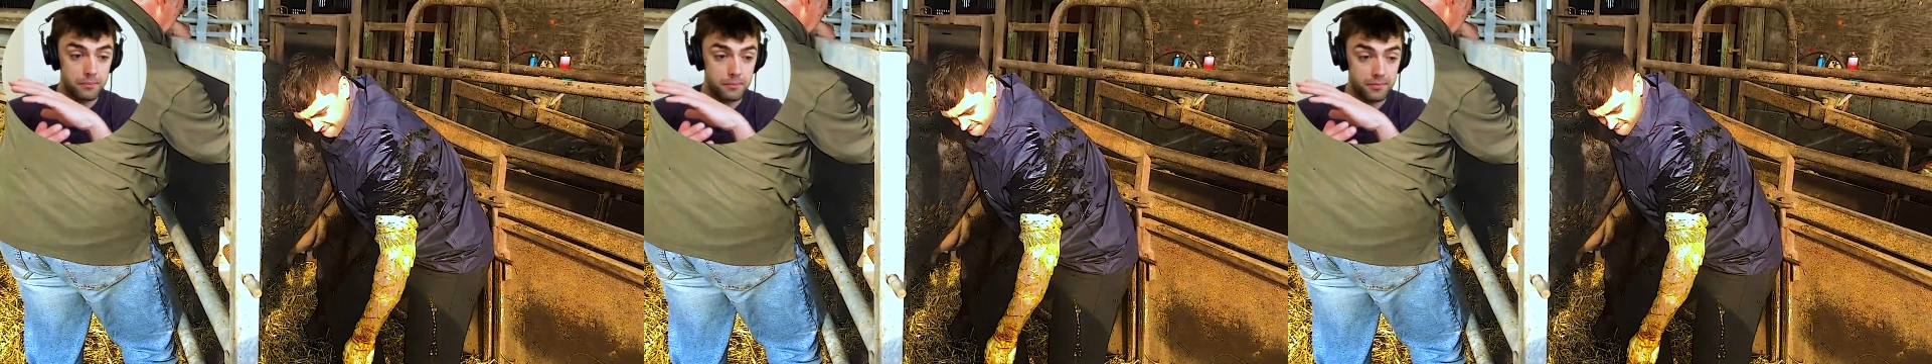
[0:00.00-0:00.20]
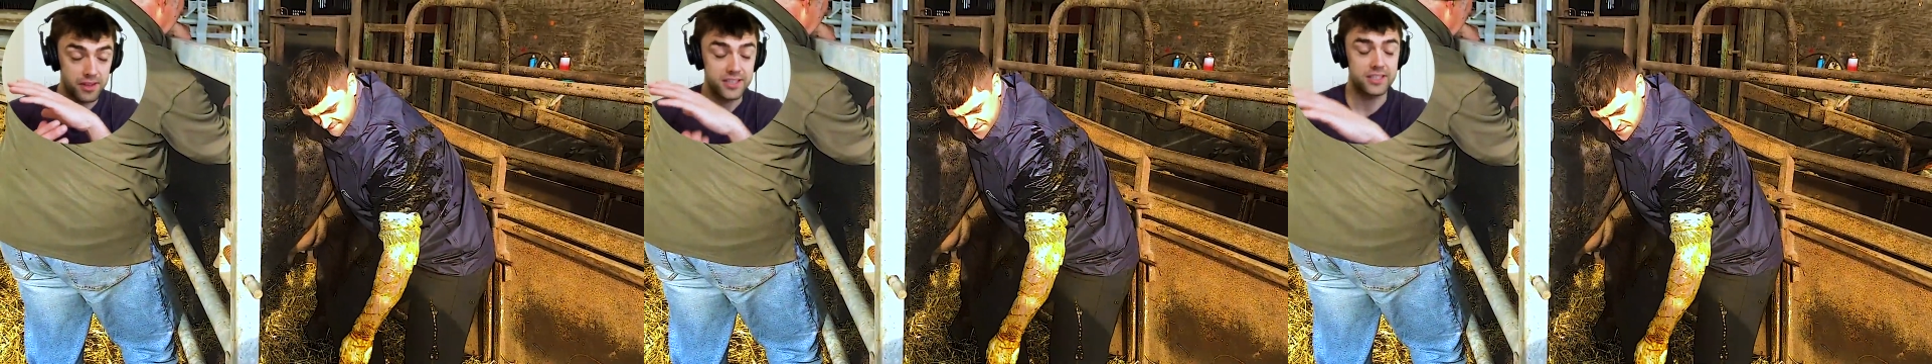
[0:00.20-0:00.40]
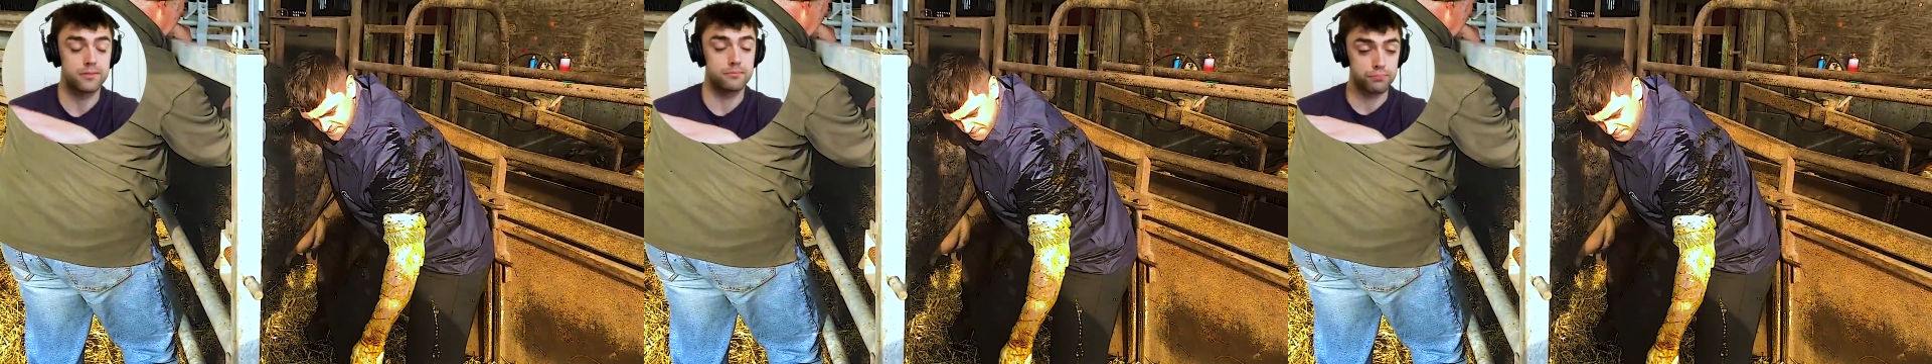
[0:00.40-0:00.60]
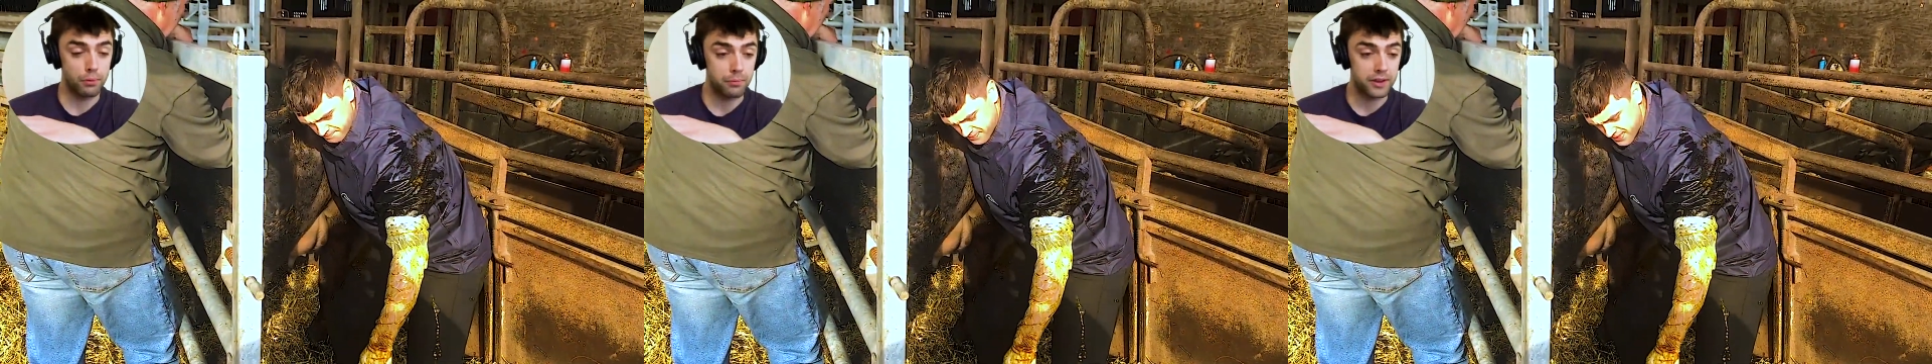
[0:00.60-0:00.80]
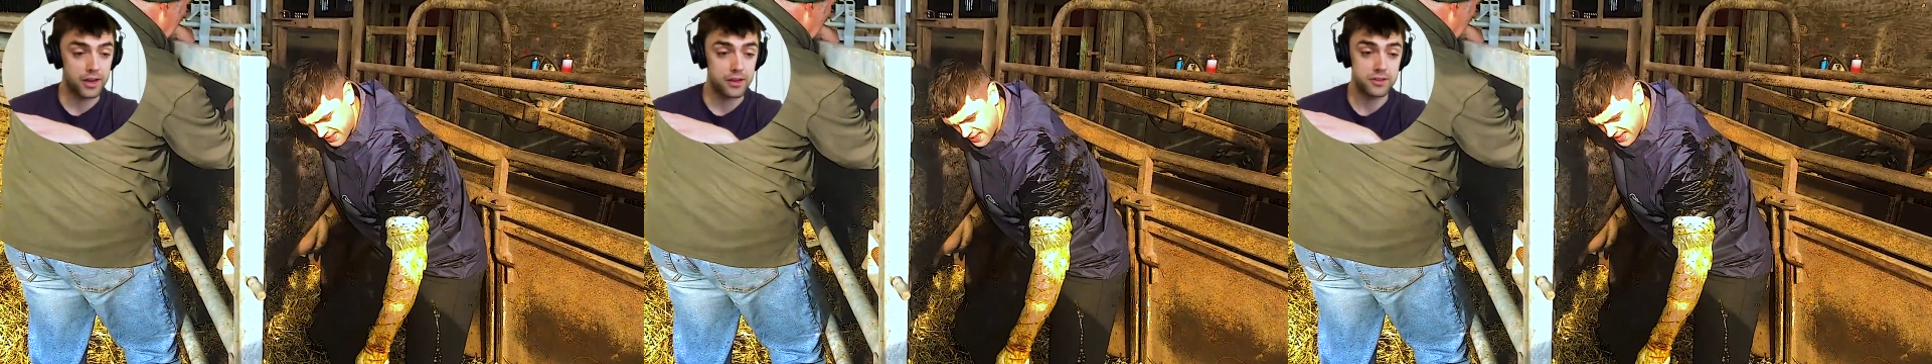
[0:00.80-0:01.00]
and this
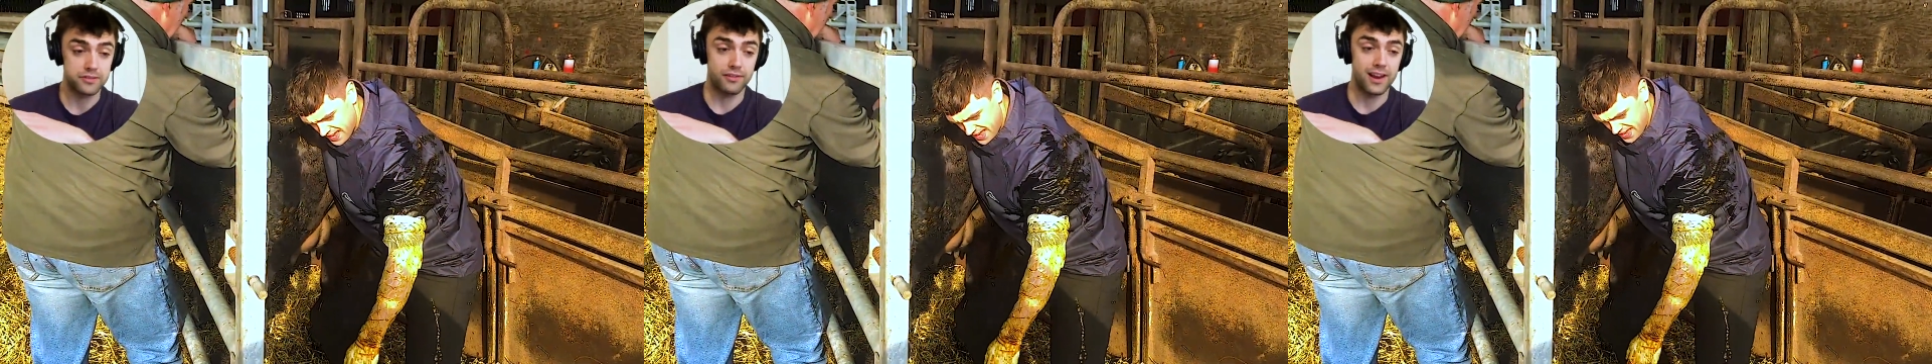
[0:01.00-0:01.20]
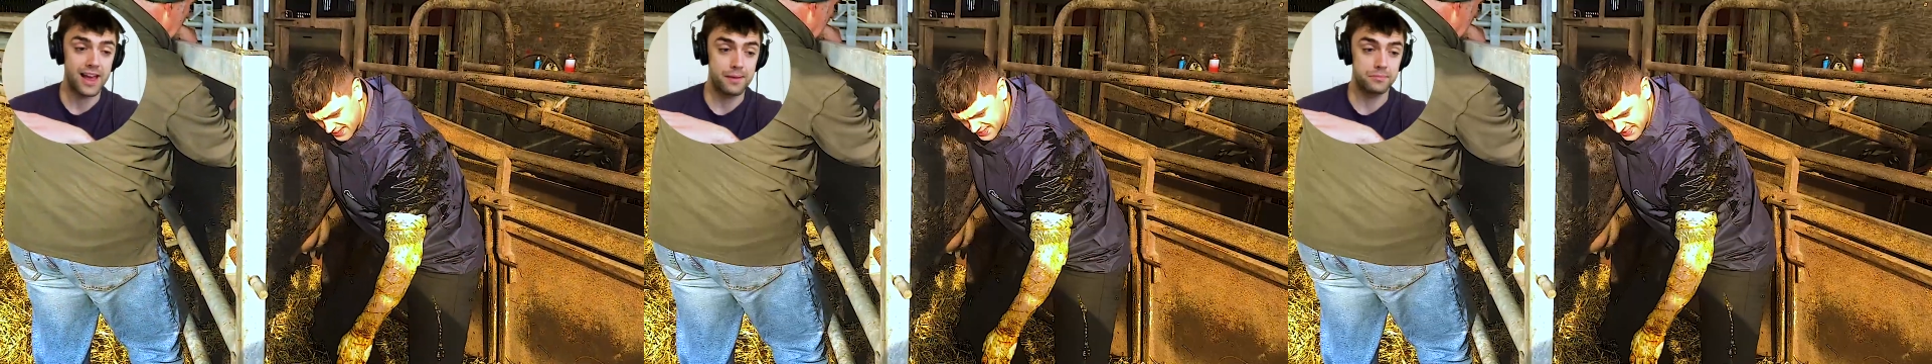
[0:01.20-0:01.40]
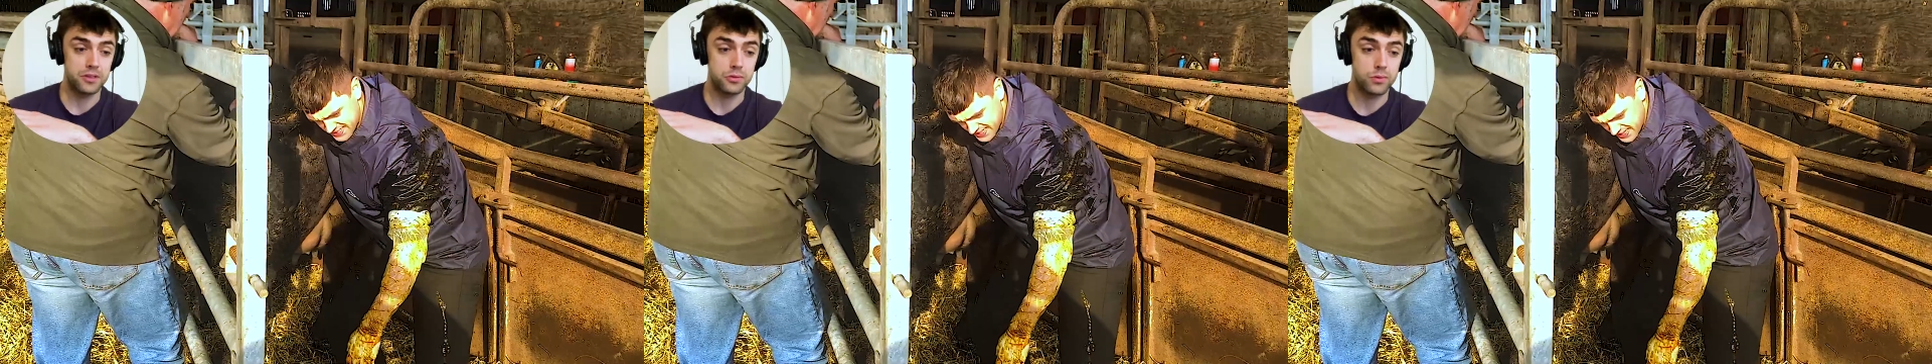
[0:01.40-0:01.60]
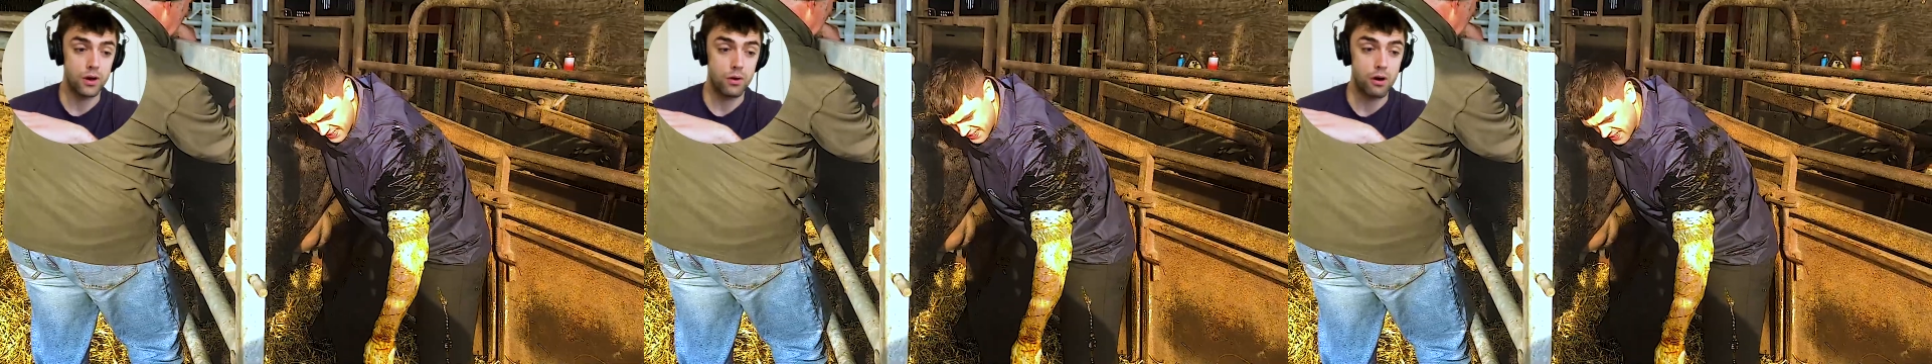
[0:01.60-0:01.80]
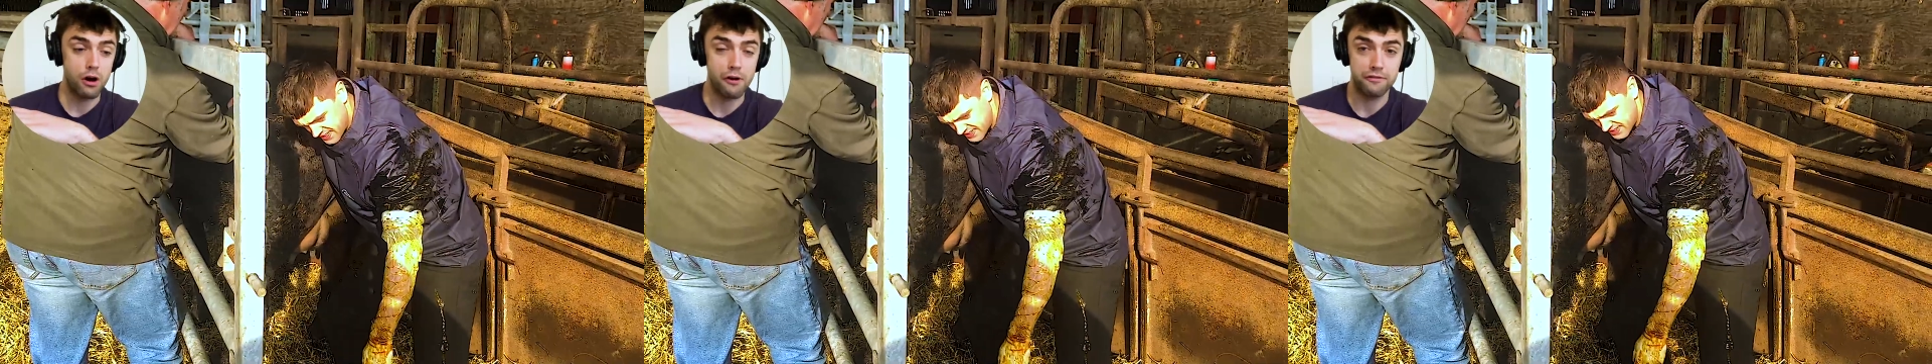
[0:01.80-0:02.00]
probably goes for lambs as
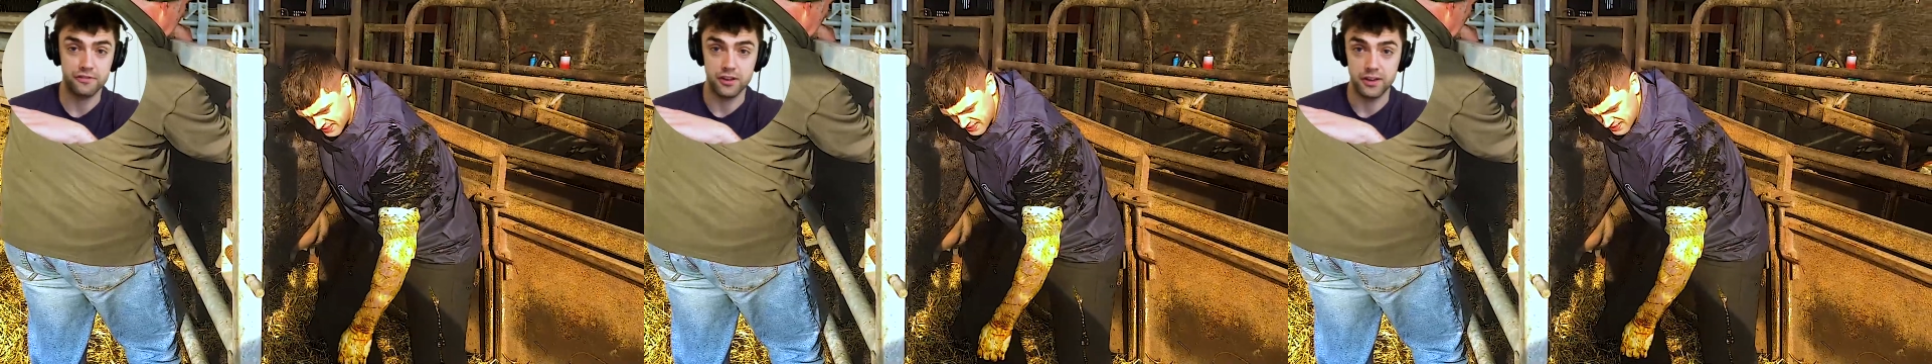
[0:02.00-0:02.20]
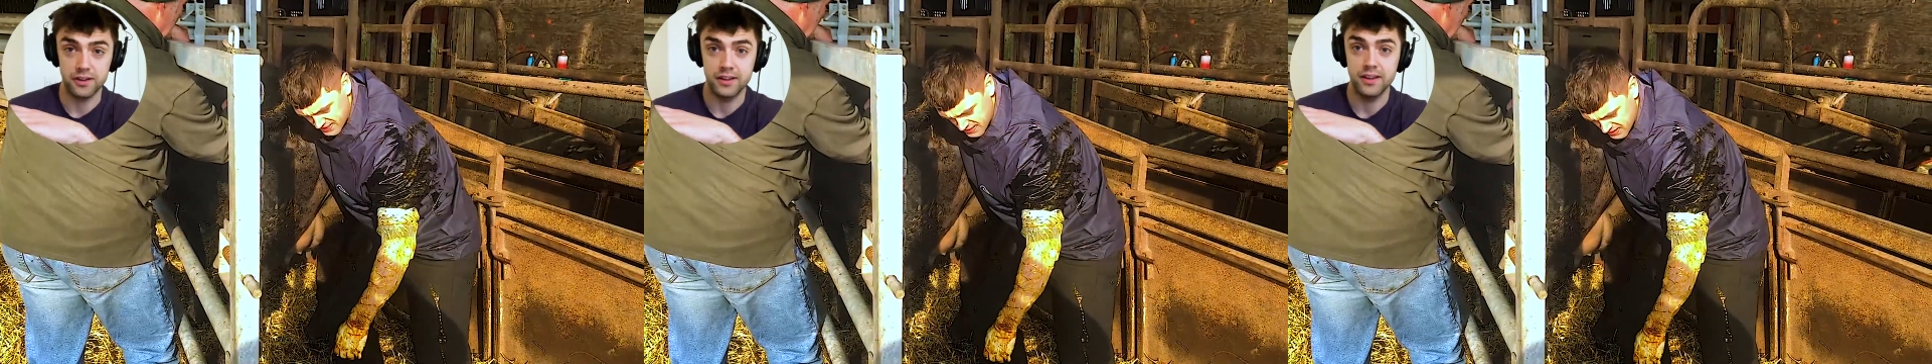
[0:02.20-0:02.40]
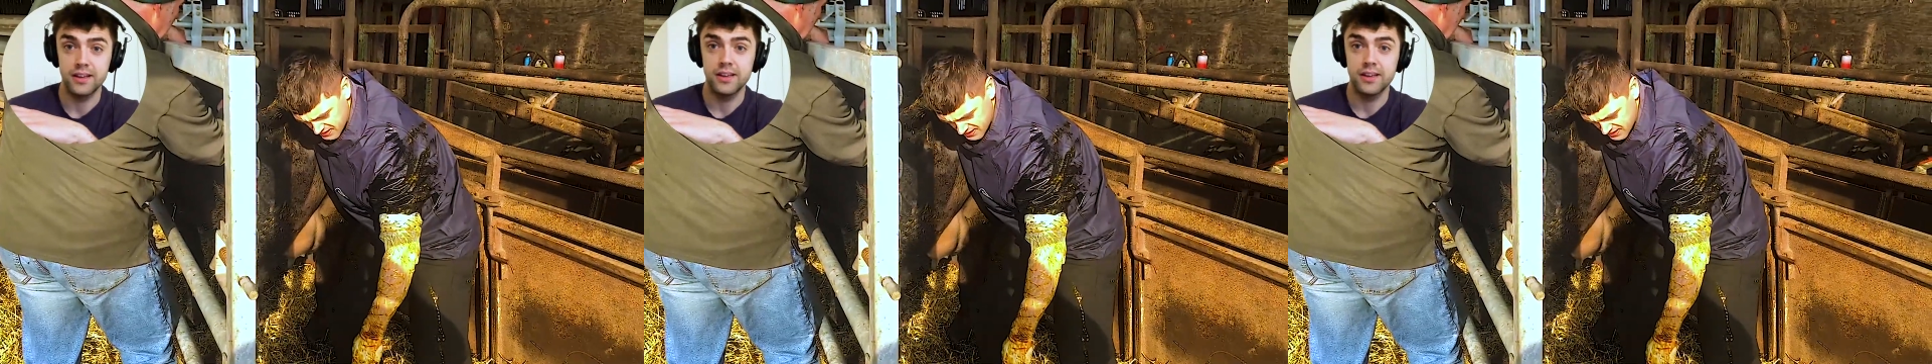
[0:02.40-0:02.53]
well, often